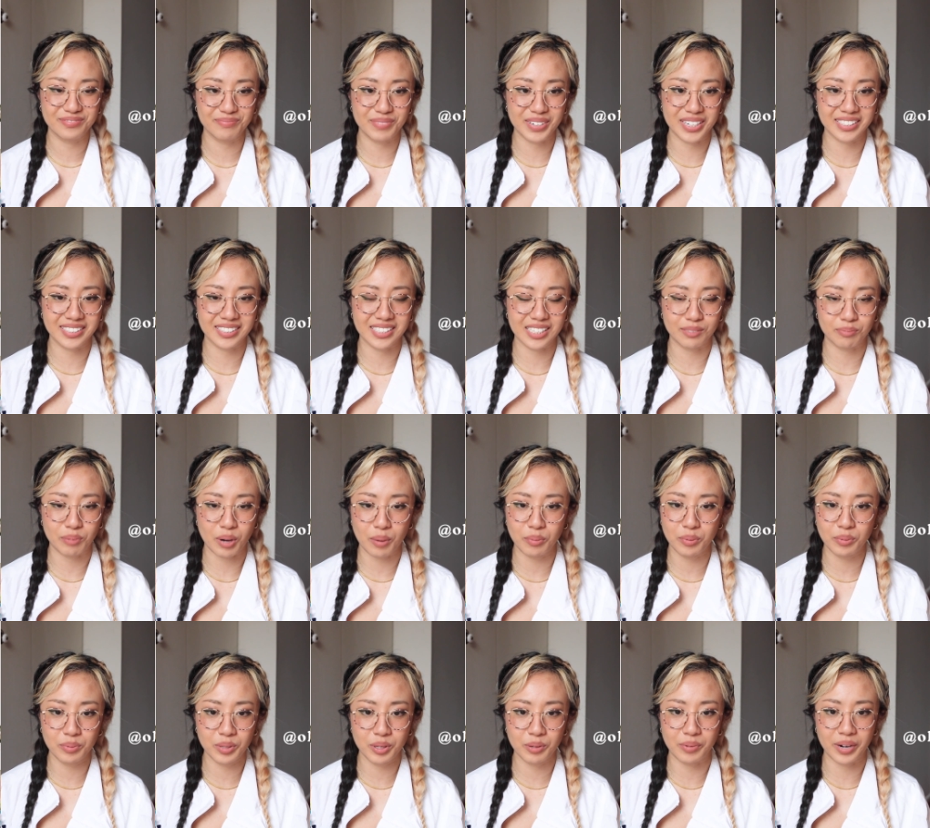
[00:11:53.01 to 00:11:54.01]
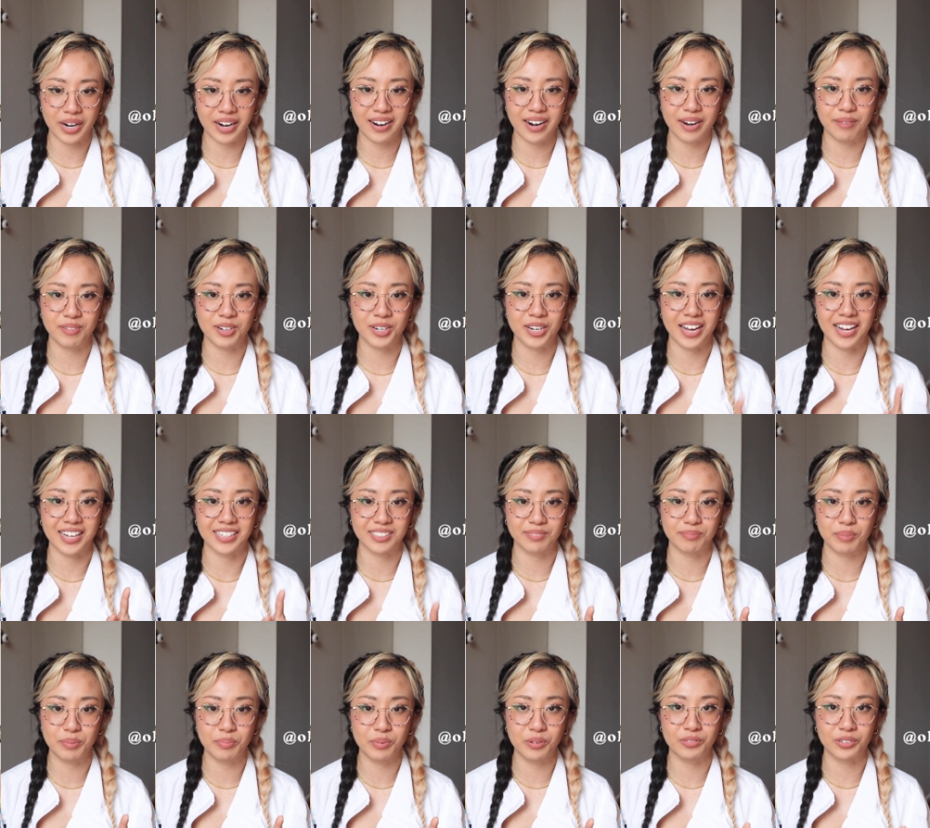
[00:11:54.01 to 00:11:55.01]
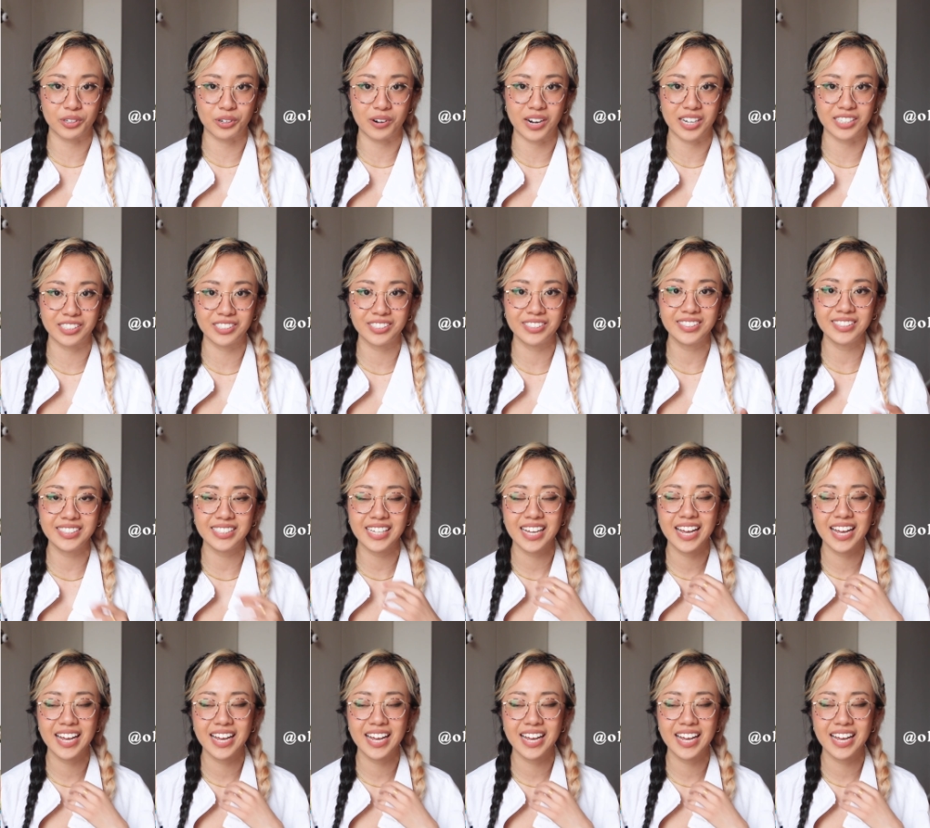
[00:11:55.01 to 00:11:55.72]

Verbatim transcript: because that's probably where I'm gonna ask people for questions.